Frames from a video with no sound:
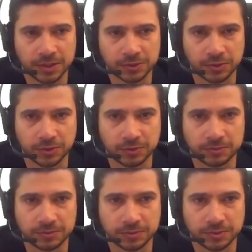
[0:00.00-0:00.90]

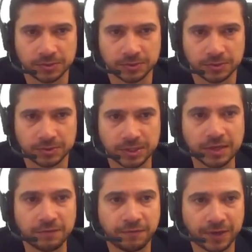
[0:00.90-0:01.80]
so they
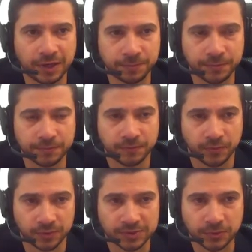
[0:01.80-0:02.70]
developed
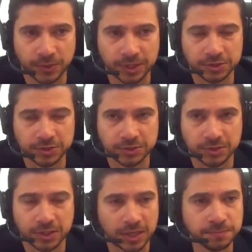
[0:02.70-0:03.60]
from the scratch
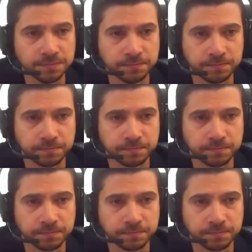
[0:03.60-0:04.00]
the game.